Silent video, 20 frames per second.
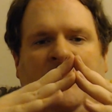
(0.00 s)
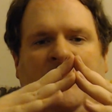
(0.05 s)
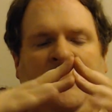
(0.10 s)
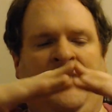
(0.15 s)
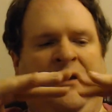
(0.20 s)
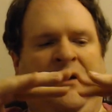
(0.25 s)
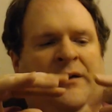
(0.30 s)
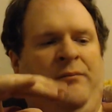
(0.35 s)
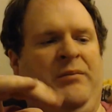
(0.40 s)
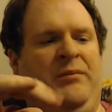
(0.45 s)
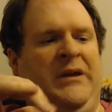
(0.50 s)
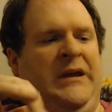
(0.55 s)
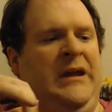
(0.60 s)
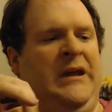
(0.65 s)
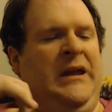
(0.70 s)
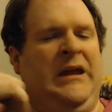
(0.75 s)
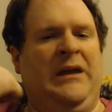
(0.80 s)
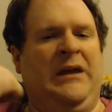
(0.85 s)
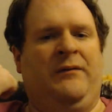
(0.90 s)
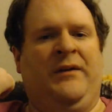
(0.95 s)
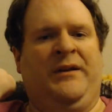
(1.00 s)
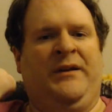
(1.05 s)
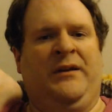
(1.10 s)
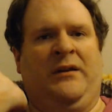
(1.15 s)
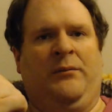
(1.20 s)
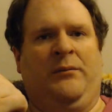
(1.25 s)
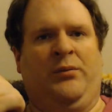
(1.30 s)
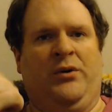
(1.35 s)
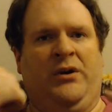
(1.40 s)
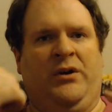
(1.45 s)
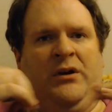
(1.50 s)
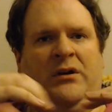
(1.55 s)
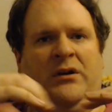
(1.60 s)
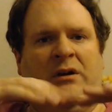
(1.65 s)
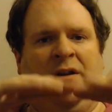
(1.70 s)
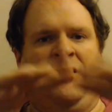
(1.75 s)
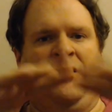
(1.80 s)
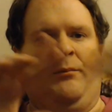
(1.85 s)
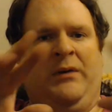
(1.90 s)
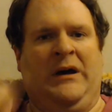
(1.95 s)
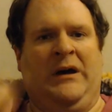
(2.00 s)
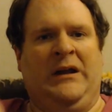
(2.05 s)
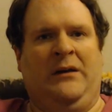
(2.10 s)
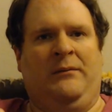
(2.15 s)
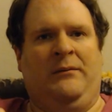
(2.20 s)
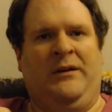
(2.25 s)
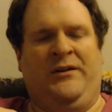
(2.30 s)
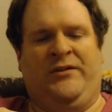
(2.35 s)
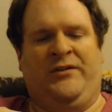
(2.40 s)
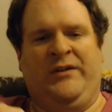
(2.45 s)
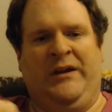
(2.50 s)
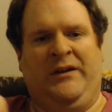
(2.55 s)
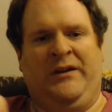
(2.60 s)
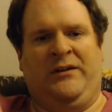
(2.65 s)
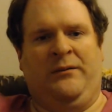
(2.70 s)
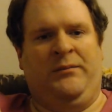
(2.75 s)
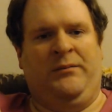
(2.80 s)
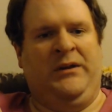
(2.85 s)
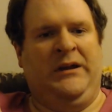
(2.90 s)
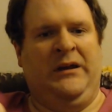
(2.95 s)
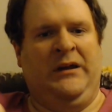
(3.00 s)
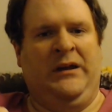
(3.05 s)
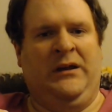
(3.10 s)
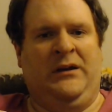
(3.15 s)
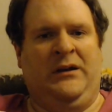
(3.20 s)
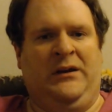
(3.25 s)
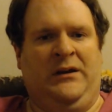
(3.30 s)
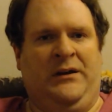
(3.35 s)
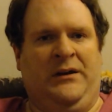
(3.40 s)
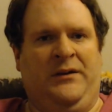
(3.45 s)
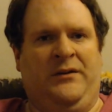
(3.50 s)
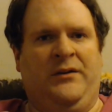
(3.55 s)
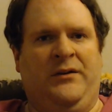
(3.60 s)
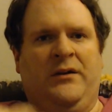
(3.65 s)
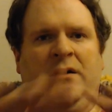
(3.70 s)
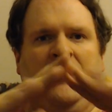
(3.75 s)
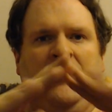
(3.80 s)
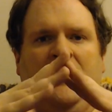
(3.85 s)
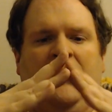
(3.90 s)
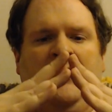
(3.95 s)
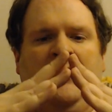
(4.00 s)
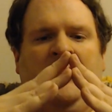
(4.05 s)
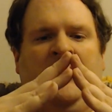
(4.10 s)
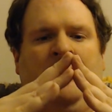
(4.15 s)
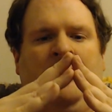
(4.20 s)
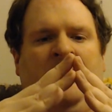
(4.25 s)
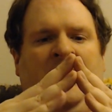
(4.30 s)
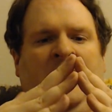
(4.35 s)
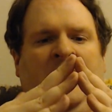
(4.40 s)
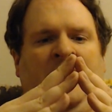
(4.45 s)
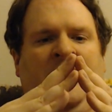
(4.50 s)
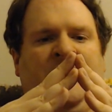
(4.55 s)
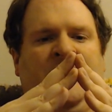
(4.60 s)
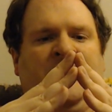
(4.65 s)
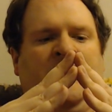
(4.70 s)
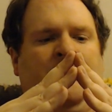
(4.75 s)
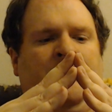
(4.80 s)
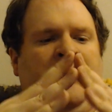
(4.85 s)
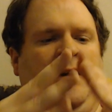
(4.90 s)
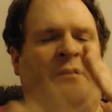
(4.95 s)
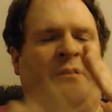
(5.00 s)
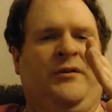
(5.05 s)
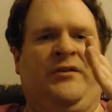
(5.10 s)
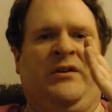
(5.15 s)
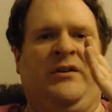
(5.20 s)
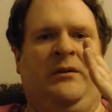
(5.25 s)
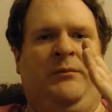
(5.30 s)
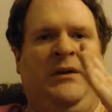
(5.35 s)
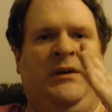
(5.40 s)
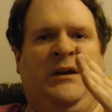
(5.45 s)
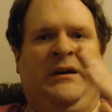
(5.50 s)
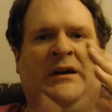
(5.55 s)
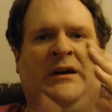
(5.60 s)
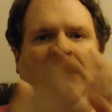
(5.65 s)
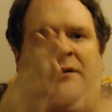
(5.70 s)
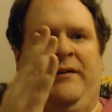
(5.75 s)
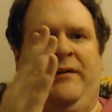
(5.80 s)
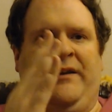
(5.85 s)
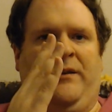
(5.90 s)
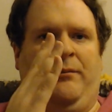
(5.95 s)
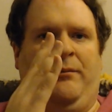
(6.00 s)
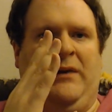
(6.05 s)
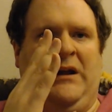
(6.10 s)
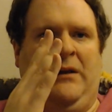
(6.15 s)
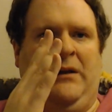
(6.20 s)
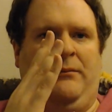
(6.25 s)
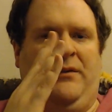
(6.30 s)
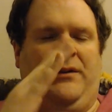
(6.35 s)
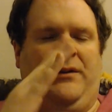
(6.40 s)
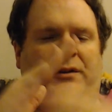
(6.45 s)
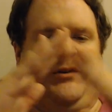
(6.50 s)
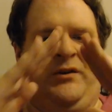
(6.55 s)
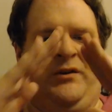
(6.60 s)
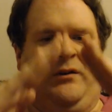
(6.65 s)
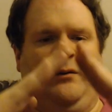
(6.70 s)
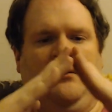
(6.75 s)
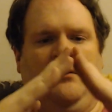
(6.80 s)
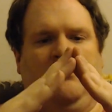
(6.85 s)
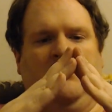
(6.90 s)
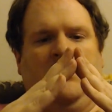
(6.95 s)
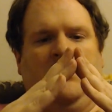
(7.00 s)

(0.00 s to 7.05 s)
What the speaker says: On the beginning and end of the book, at the bottom, let's say at the beginning and end, and in this comparison would be kind of at the bottom of the slope,